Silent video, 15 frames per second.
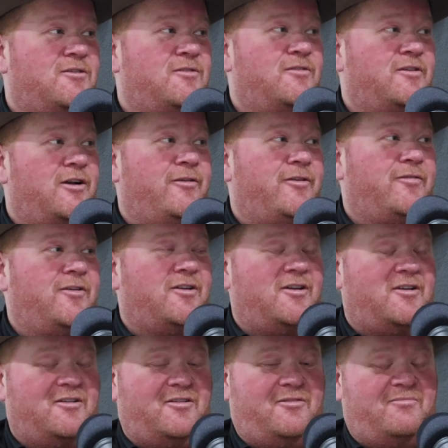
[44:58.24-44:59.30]
I don't know. I don't even think I
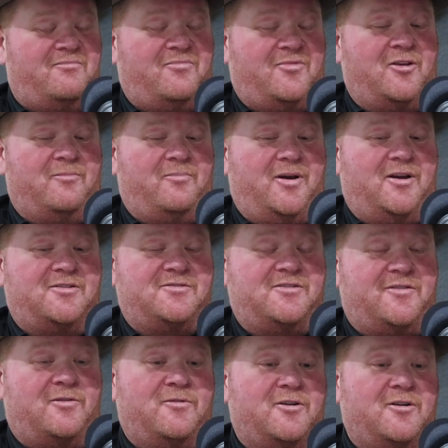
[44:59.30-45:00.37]
could think past if I
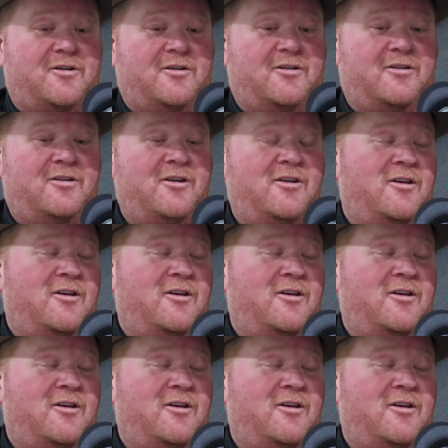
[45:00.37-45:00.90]
would have caught it.